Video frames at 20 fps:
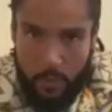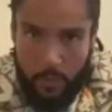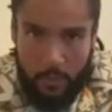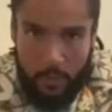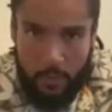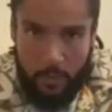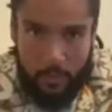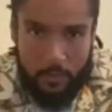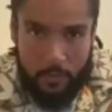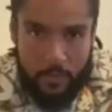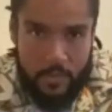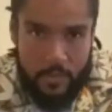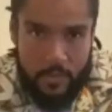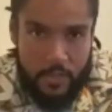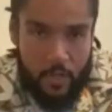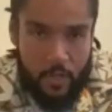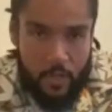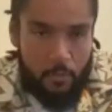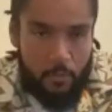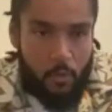
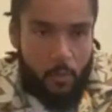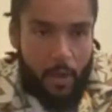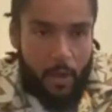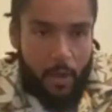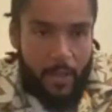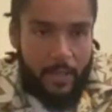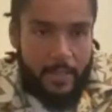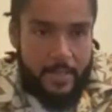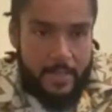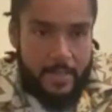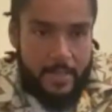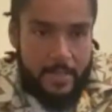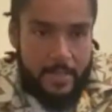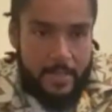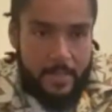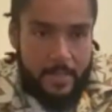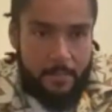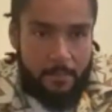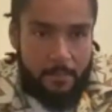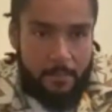awareness. But
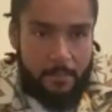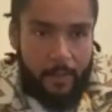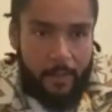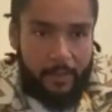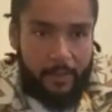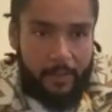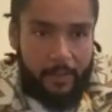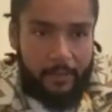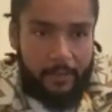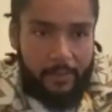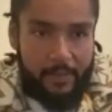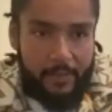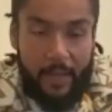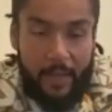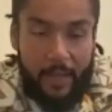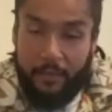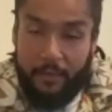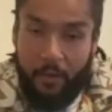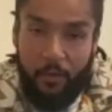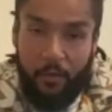yeah, the gong
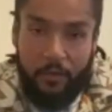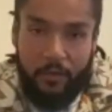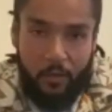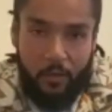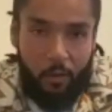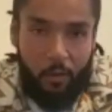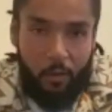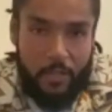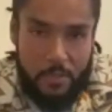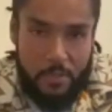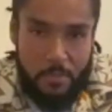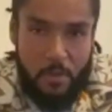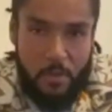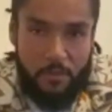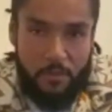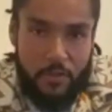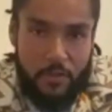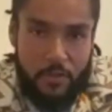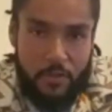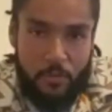is a beautiful instrument,
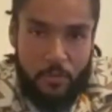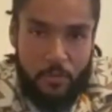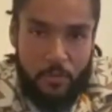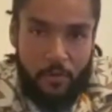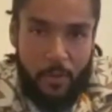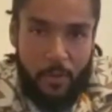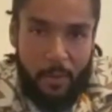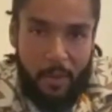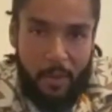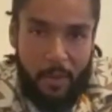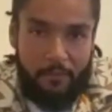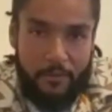very powerful instrument.